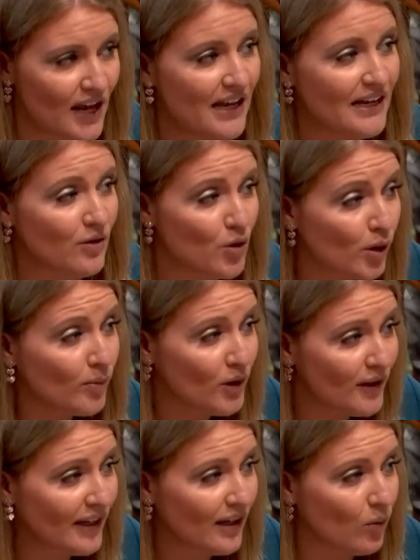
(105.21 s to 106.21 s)
Now,
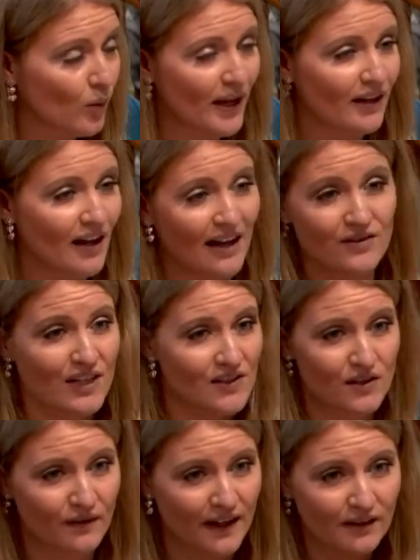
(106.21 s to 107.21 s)
normally when I've
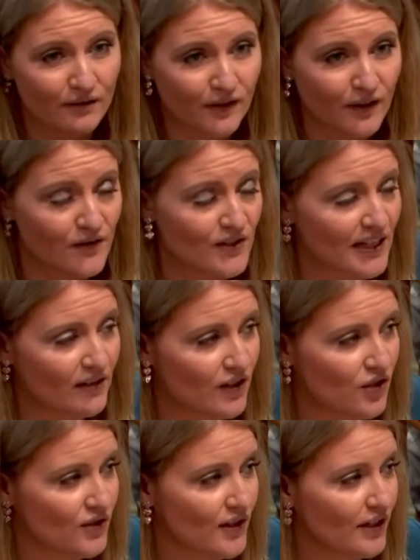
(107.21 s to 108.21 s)
testified in front of state
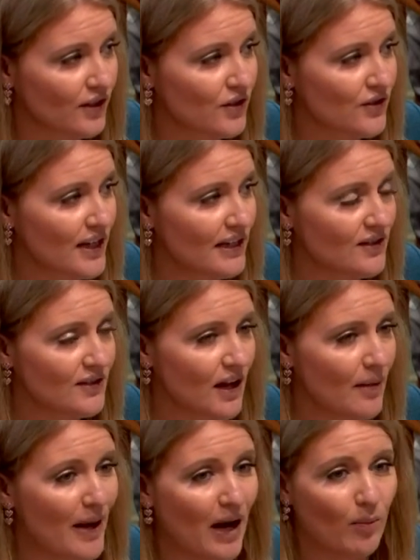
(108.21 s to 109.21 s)
legislators, it's
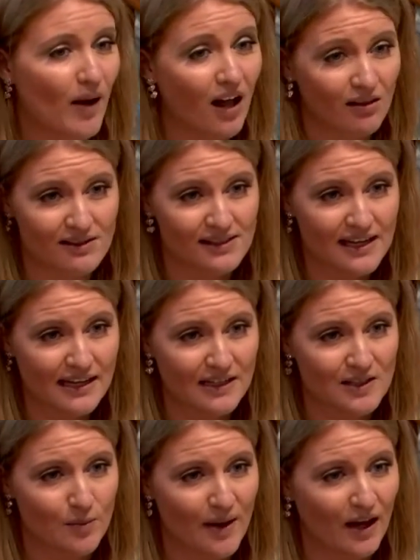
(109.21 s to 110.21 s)
about policy and
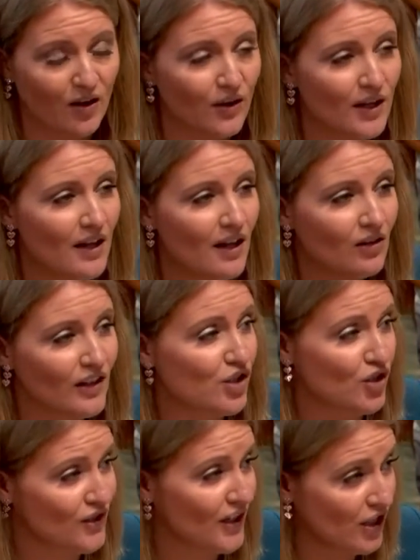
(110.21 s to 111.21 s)
it's about
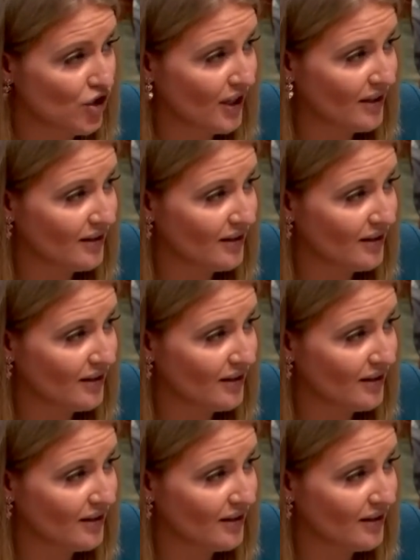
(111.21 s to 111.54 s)
legislation.